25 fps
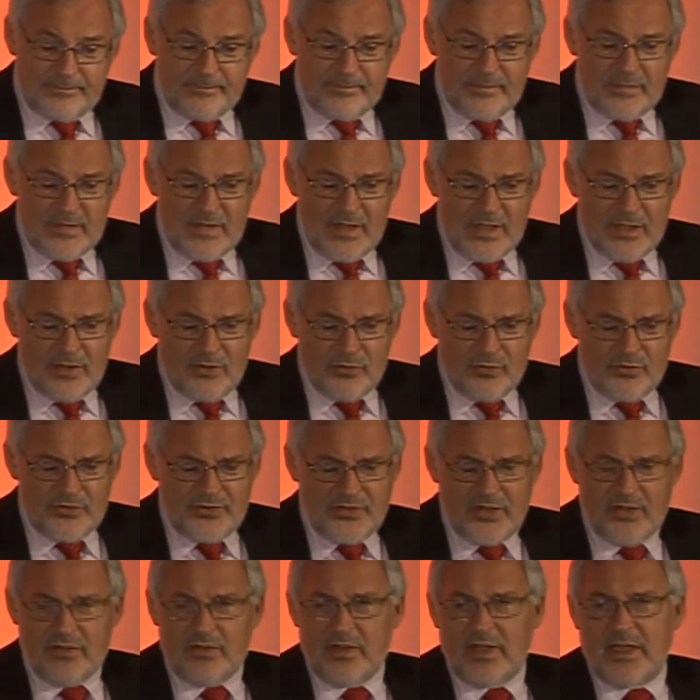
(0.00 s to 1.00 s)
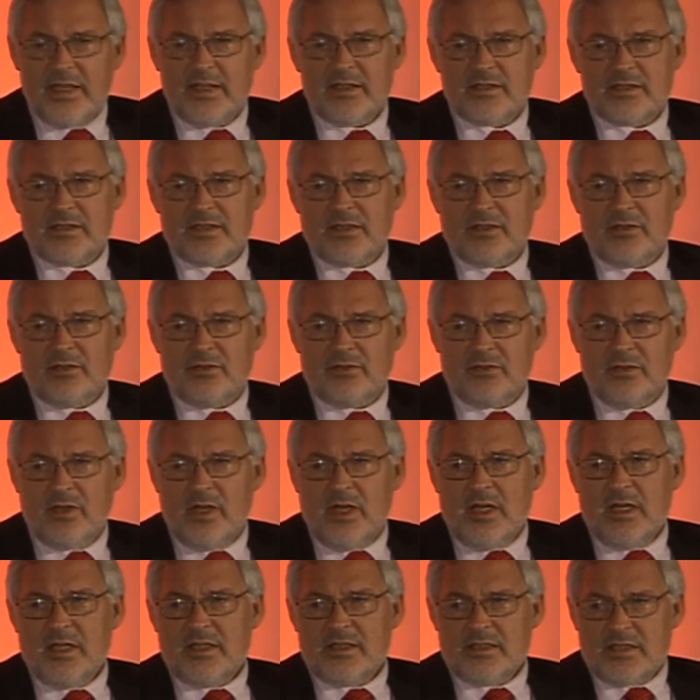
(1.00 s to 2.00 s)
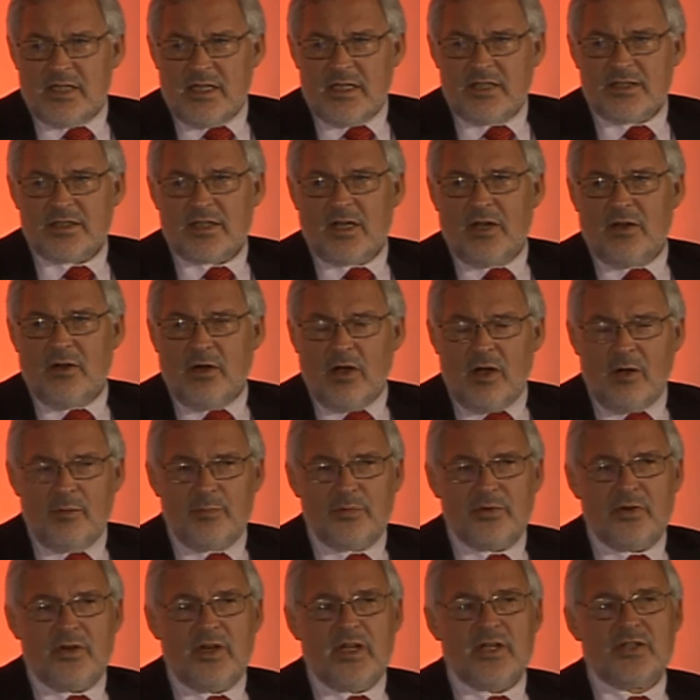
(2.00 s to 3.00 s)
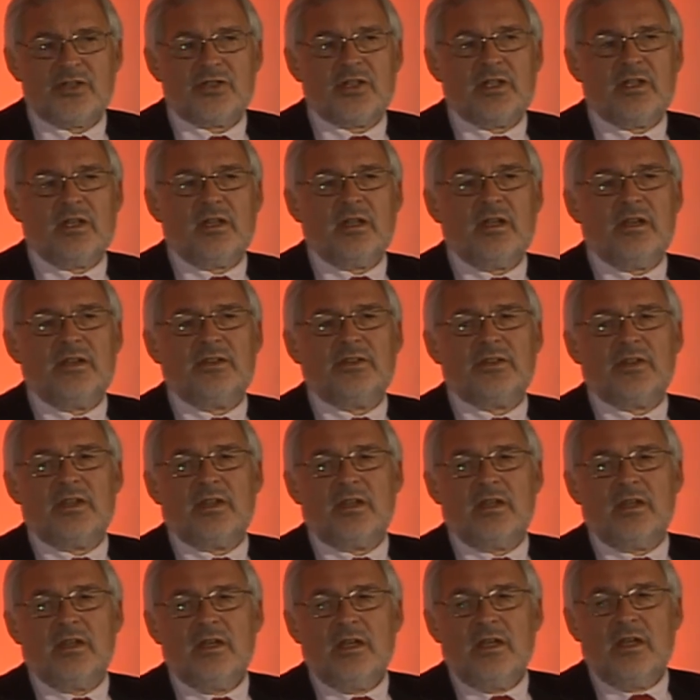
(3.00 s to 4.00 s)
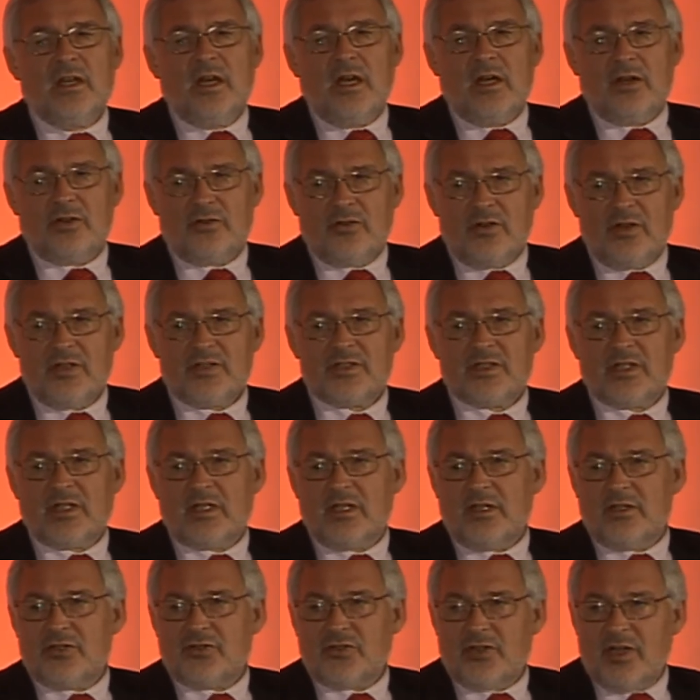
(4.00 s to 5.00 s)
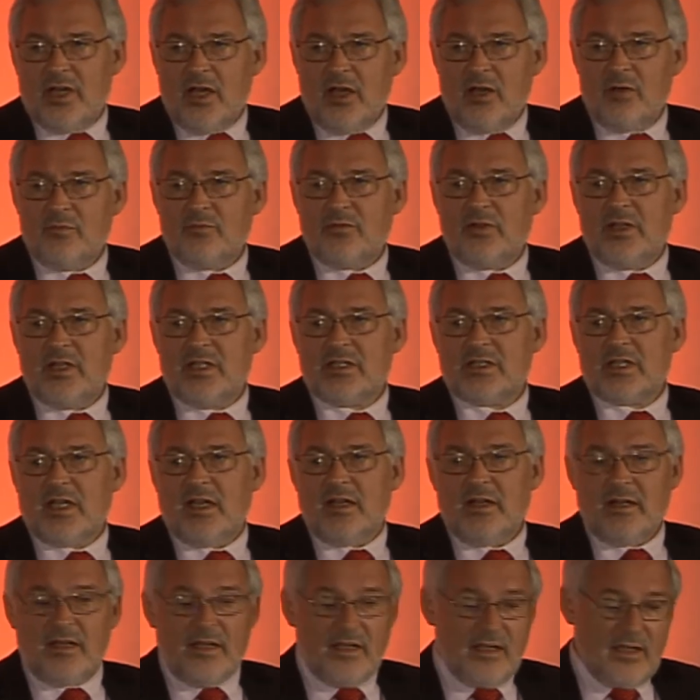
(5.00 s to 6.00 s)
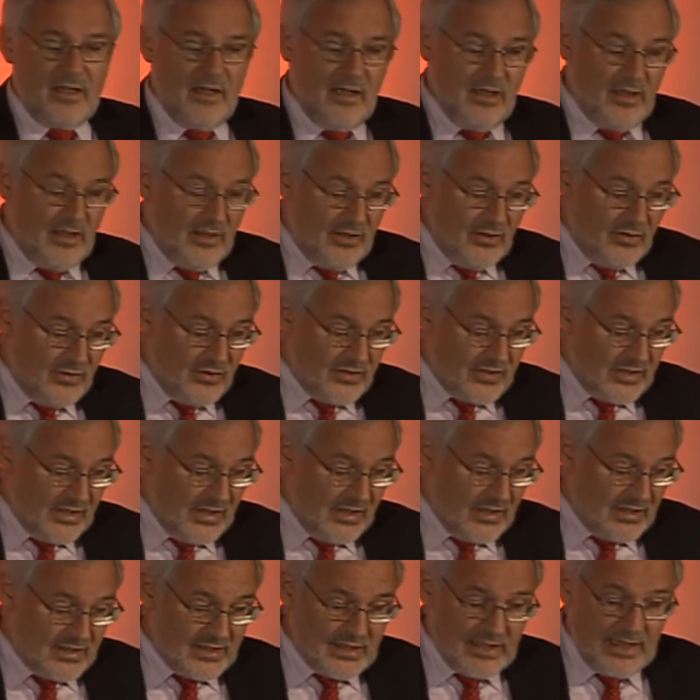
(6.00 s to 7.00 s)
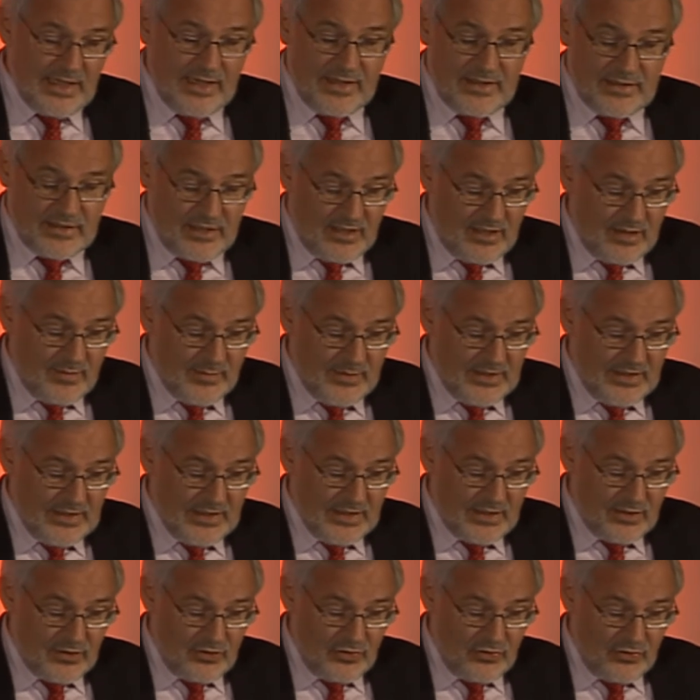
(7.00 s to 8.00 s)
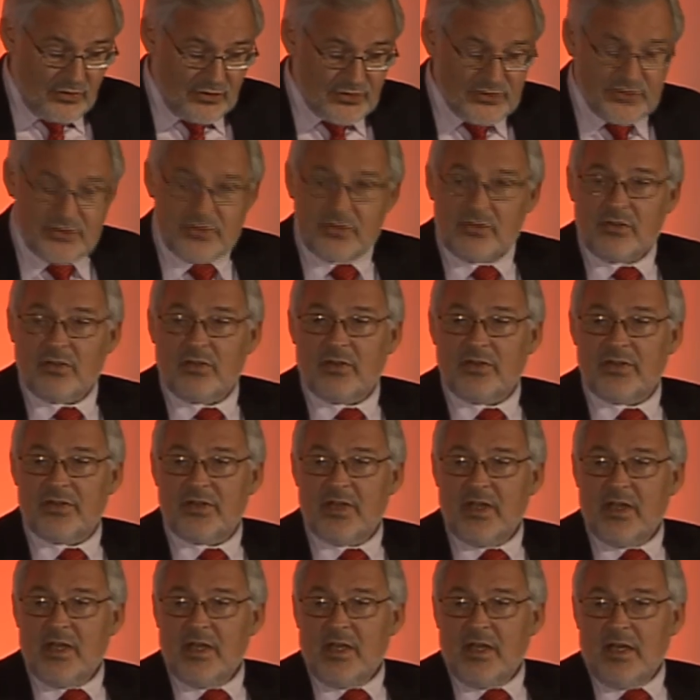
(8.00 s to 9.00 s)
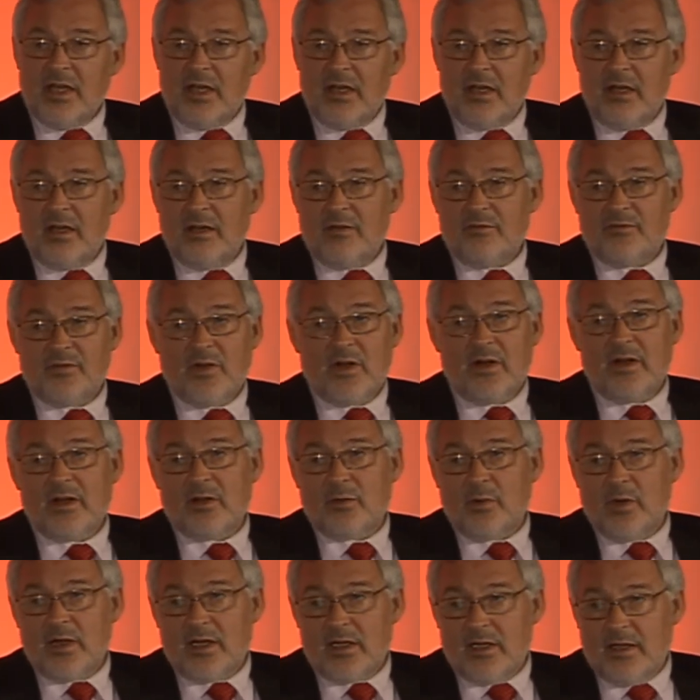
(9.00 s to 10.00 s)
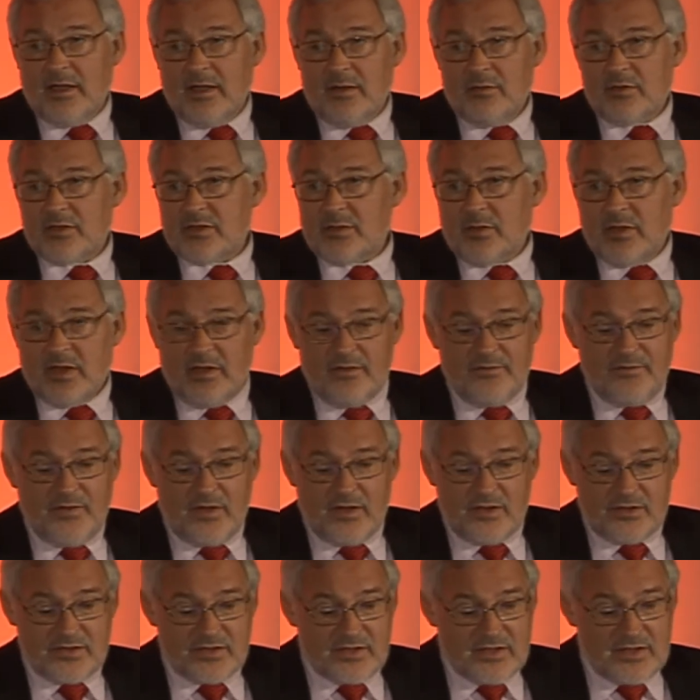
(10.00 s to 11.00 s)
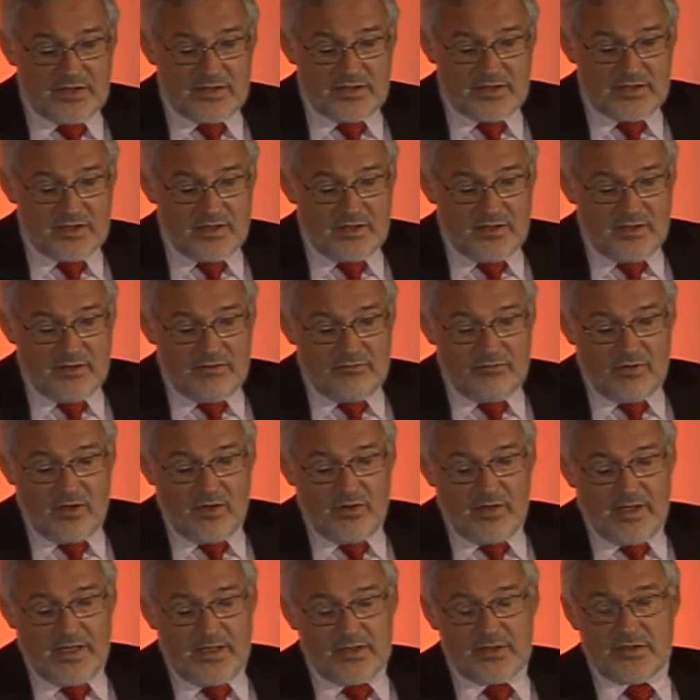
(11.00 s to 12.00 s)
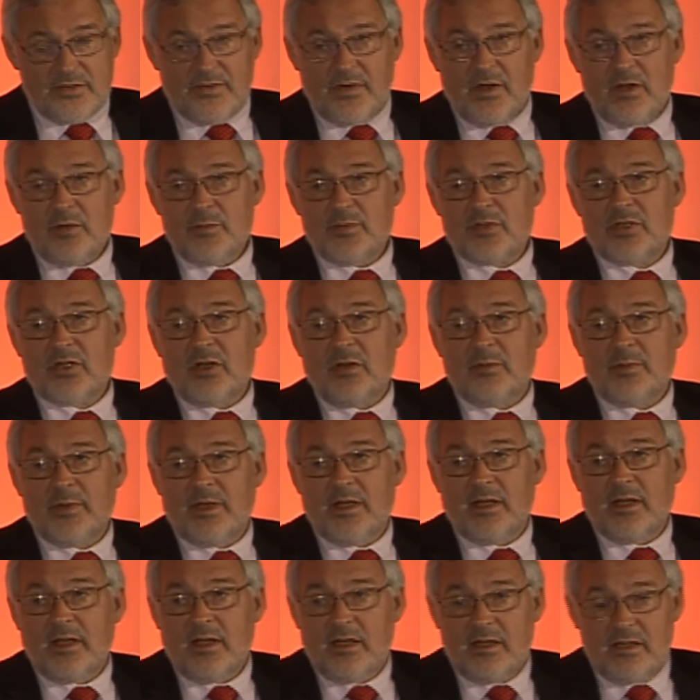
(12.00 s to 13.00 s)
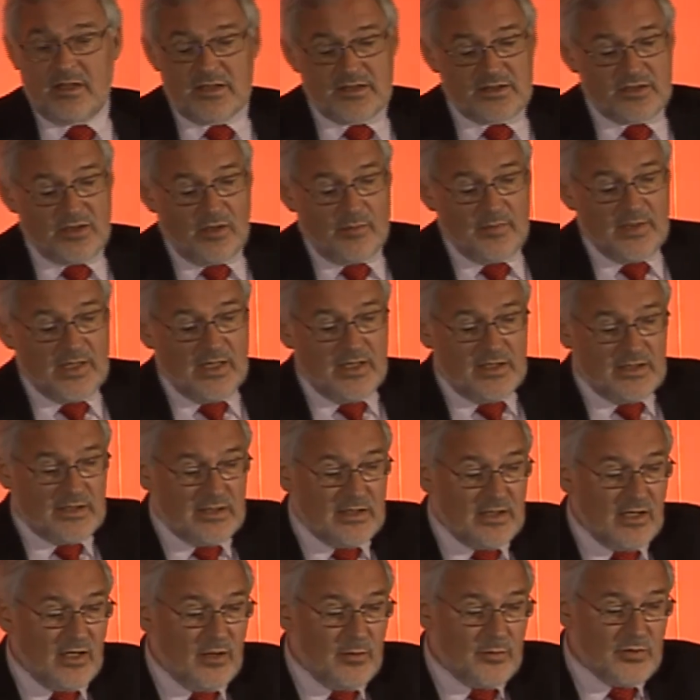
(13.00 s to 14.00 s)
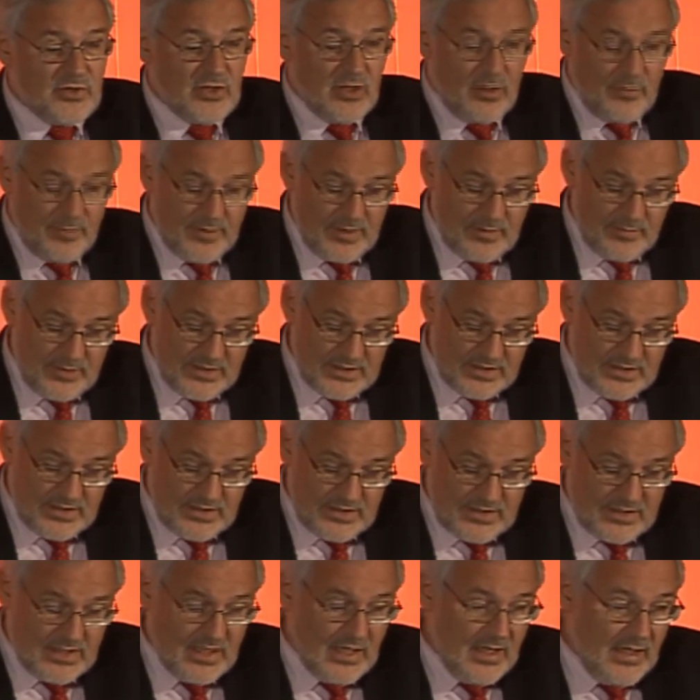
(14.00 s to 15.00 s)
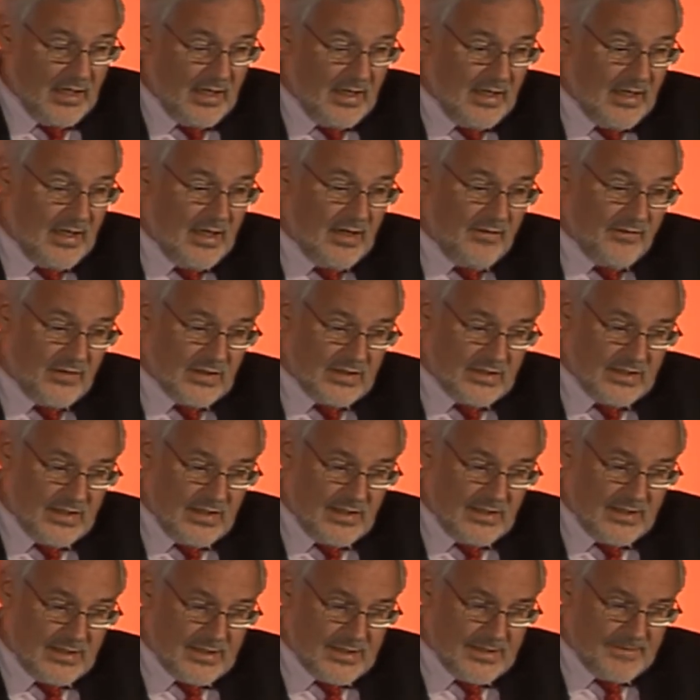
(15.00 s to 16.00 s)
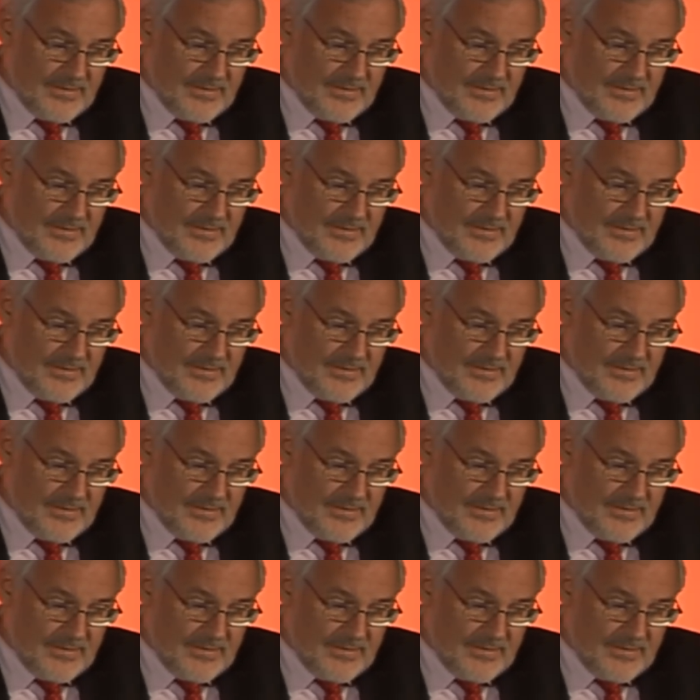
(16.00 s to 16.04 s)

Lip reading: It also led to Tesco operationalizing across the country home retailing using slack time in their core stores very quickly. It was one of the fastest rollouts of home shopping and has dominated the home shopping business ever since.